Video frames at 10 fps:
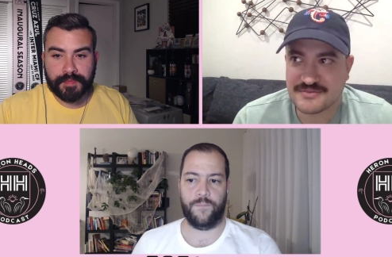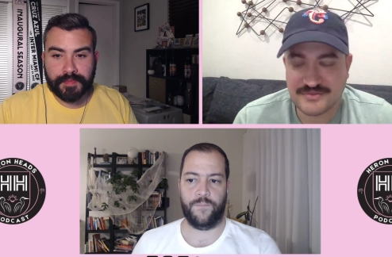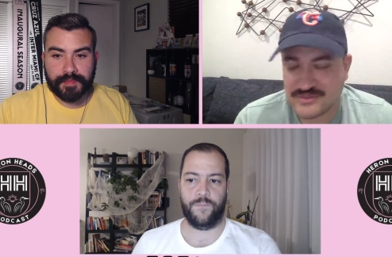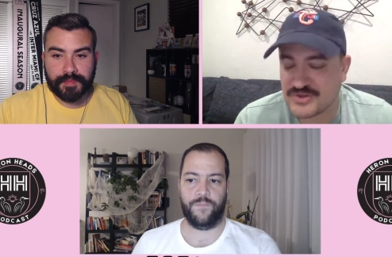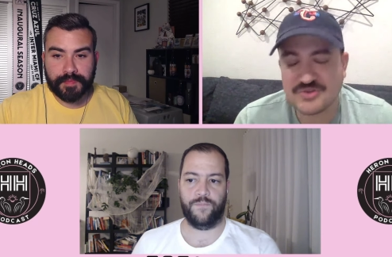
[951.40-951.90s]

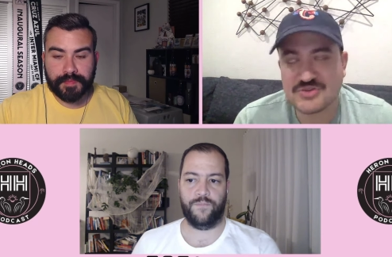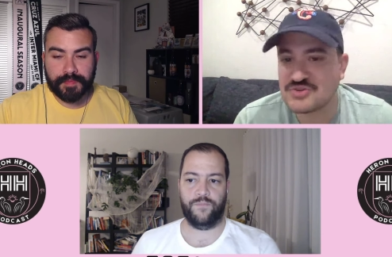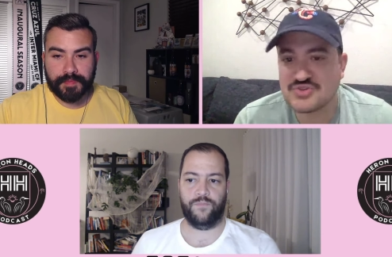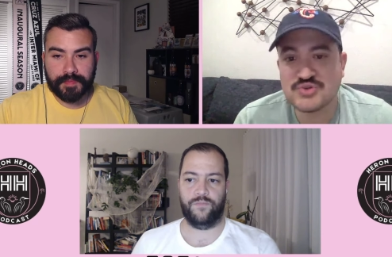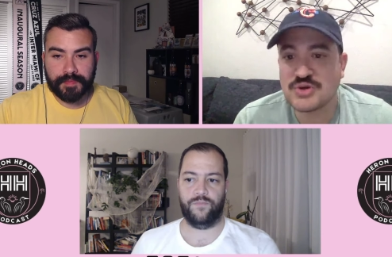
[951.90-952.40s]
Speaker 1: they're they're
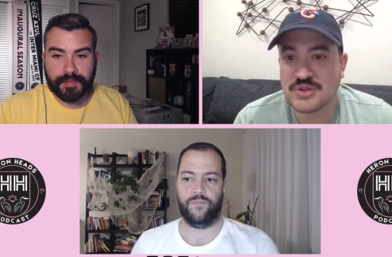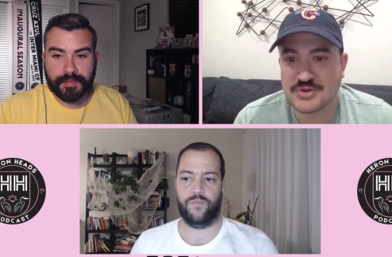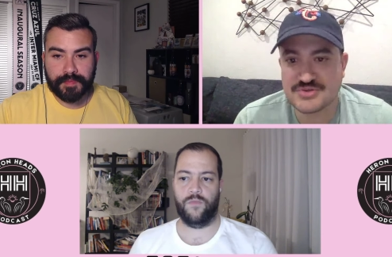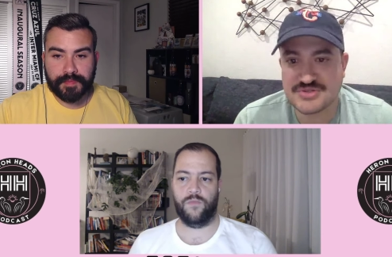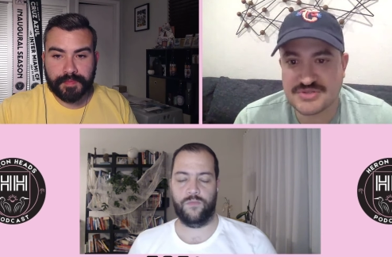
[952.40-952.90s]
too
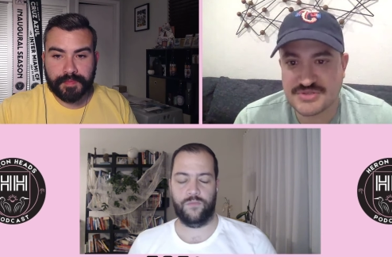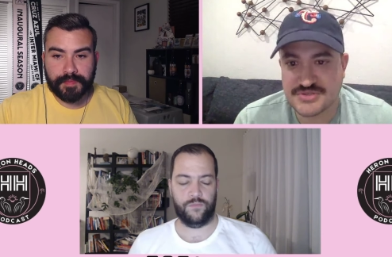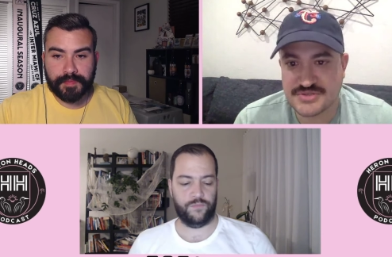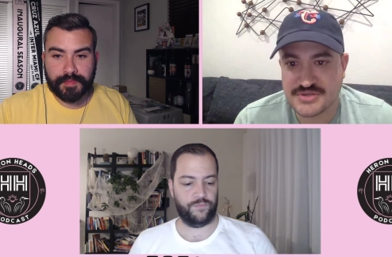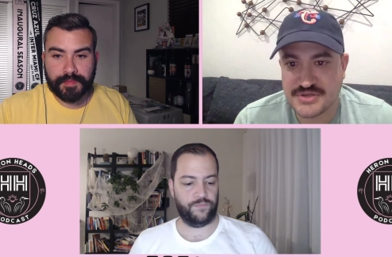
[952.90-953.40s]
close
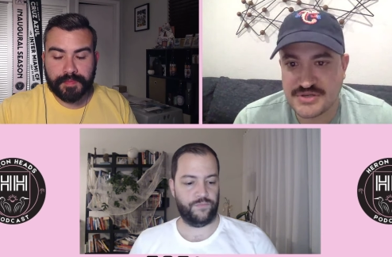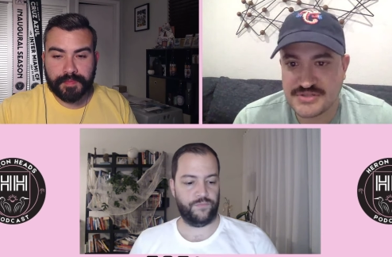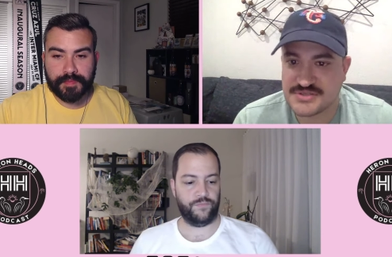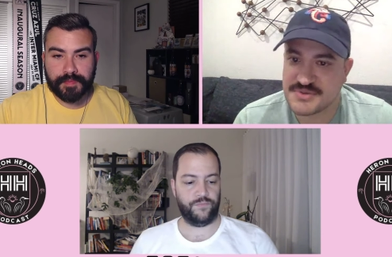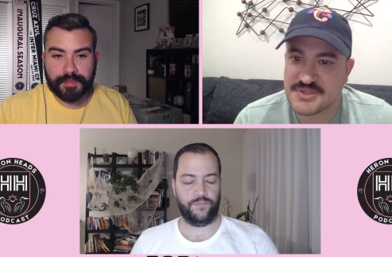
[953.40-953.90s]

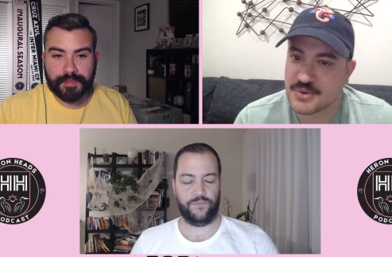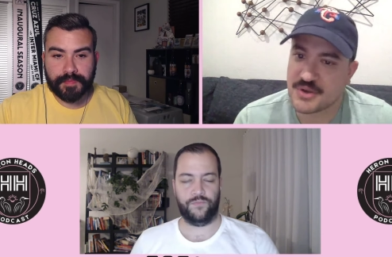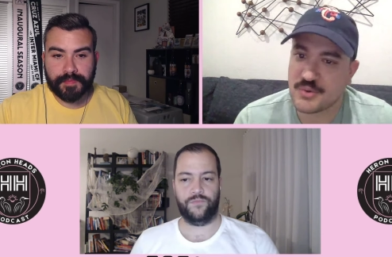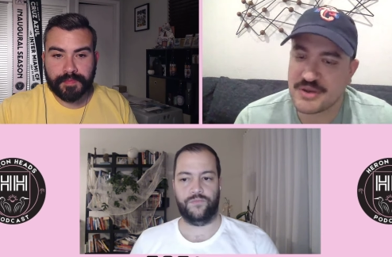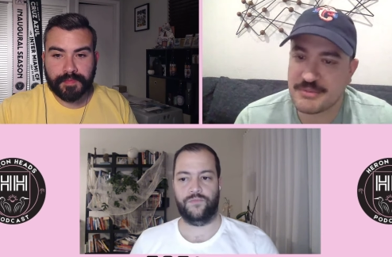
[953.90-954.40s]
to be throwing
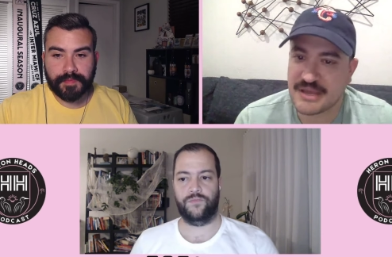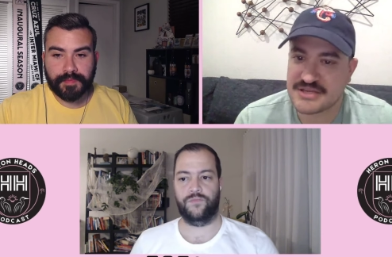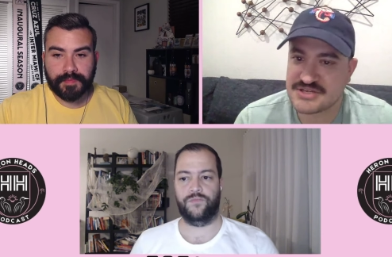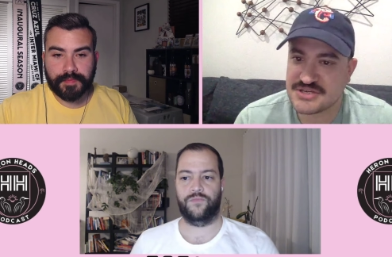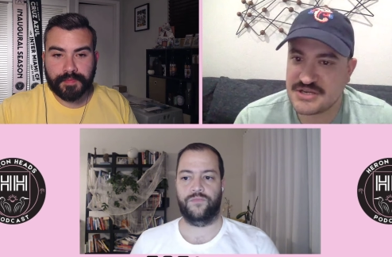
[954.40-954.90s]
away a
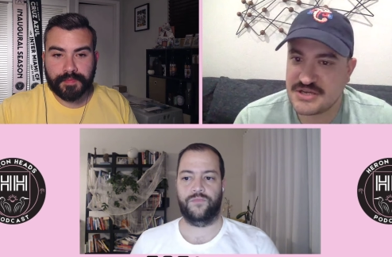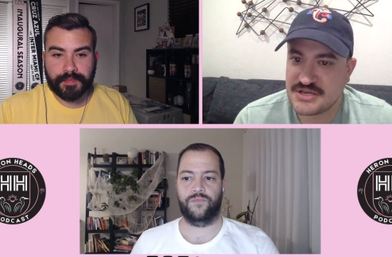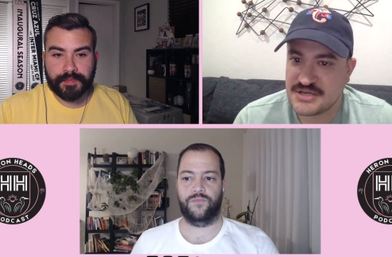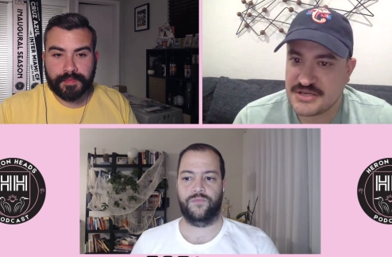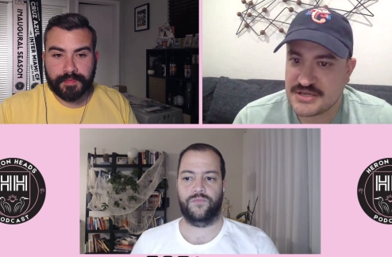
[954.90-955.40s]
match.
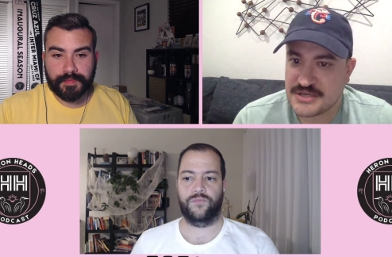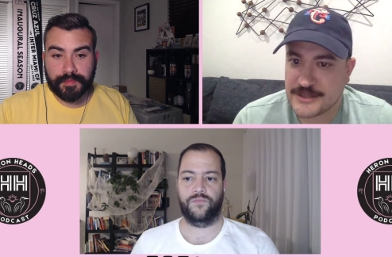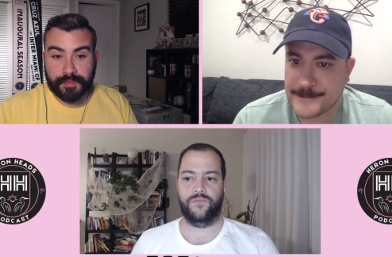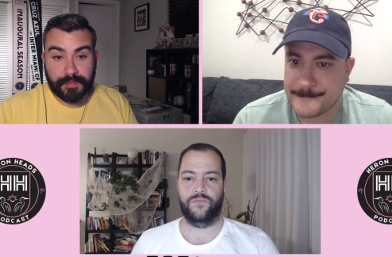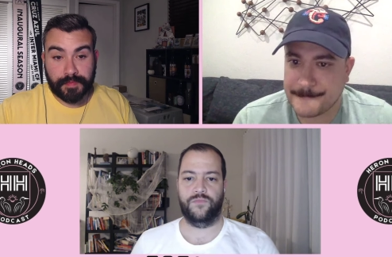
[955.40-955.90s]

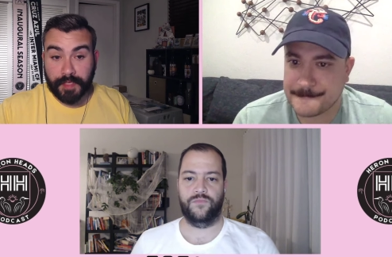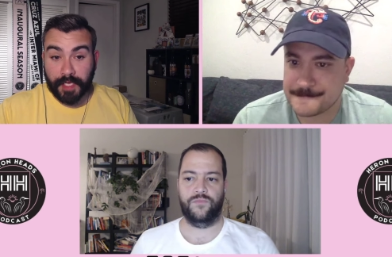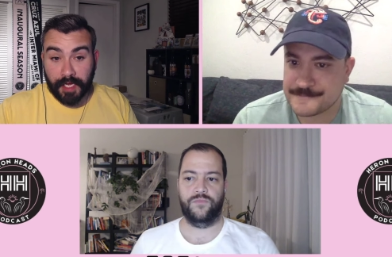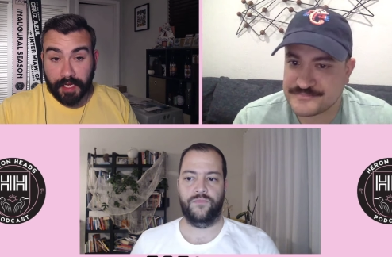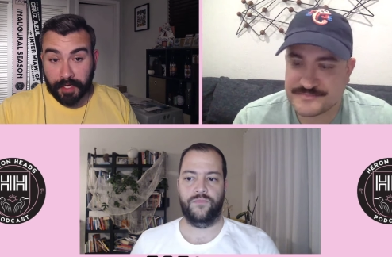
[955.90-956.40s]
Um, uh,
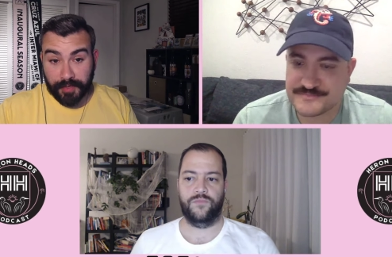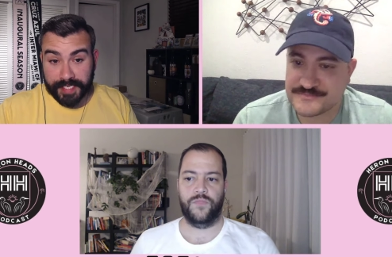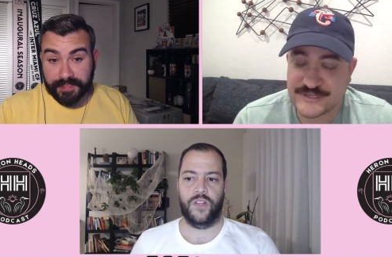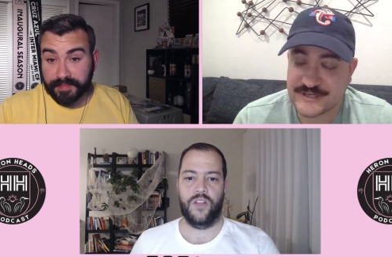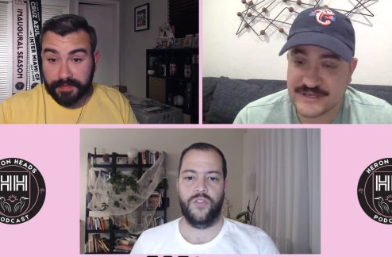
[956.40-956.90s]
agreed.
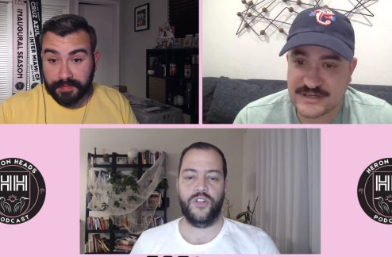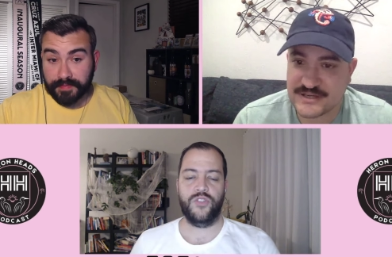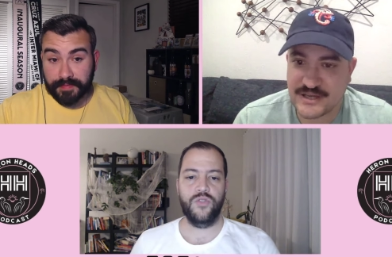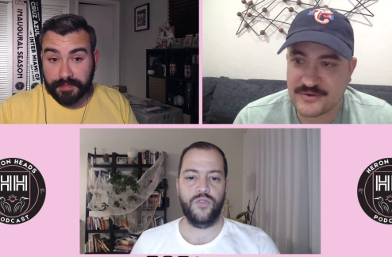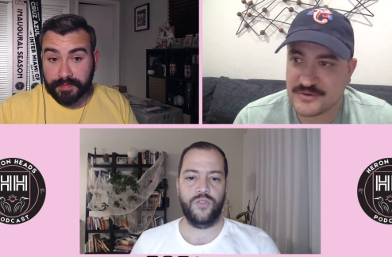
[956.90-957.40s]
Yeah,
Speaker 2: they're
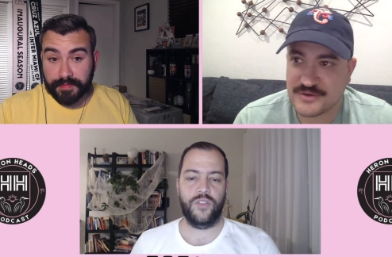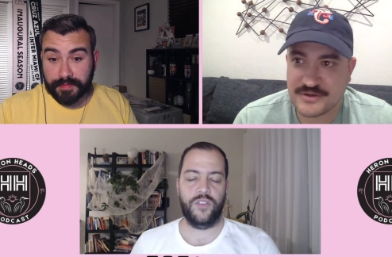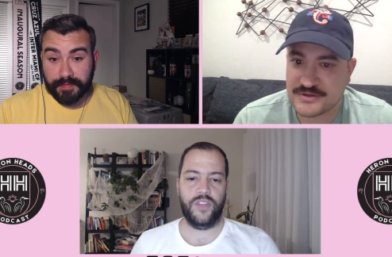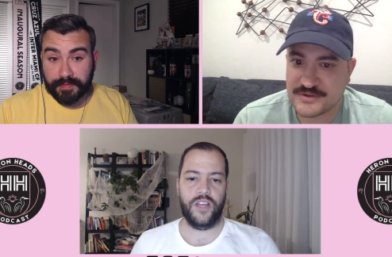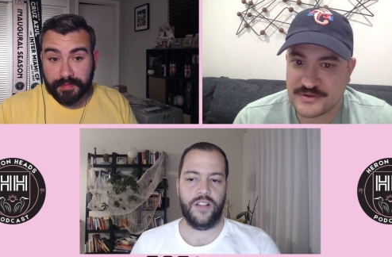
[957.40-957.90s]
too
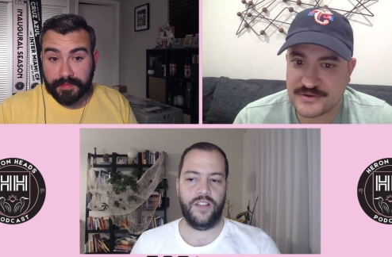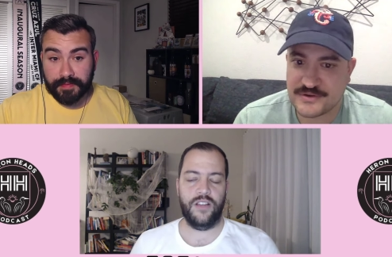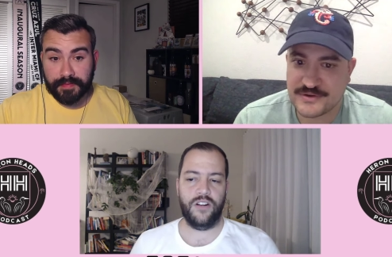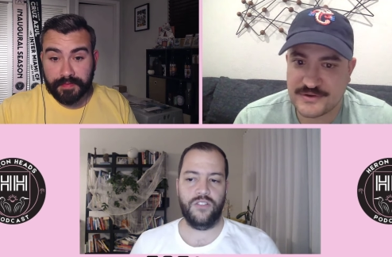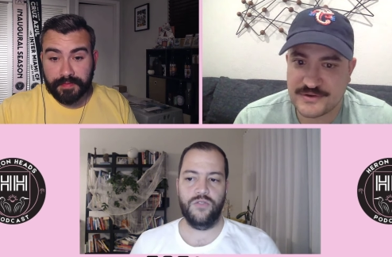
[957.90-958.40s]
they they
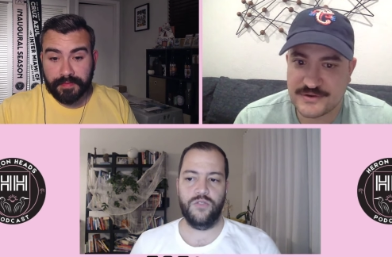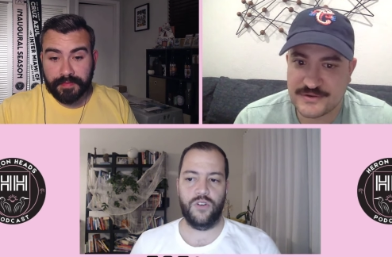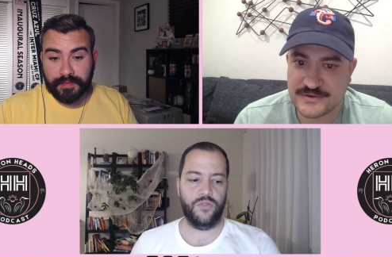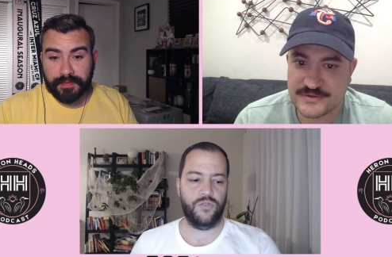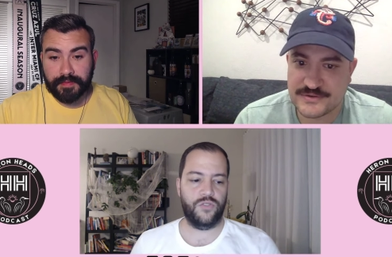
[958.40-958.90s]
are too
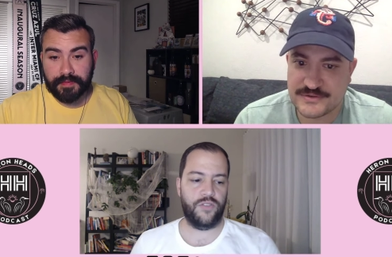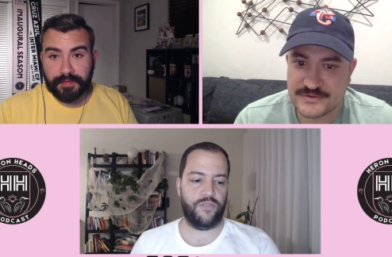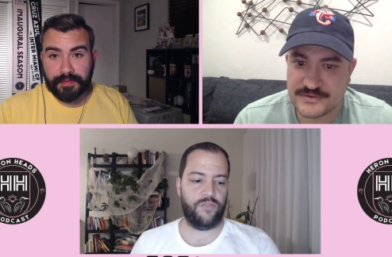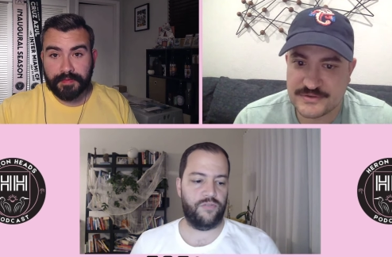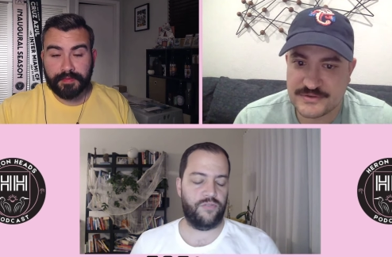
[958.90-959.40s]
close.
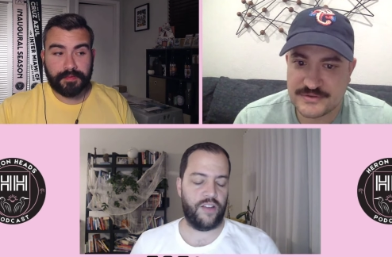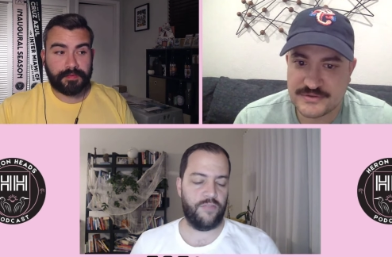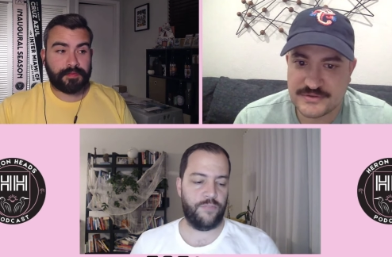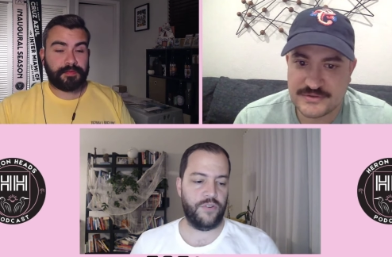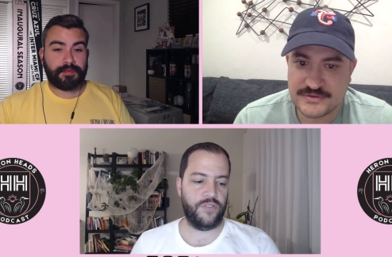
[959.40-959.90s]
They're five